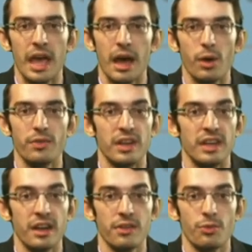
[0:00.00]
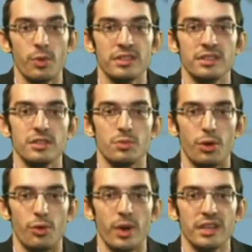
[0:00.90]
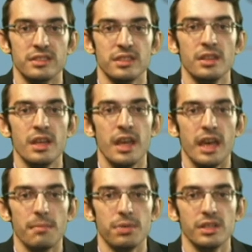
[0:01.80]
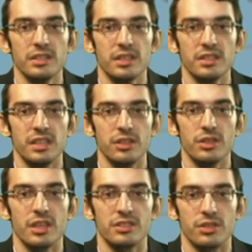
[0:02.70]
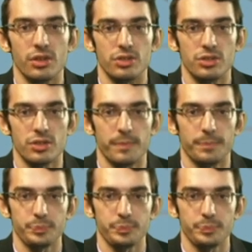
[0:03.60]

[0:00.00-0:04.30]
However, none of the residents were arrested and police continue their search.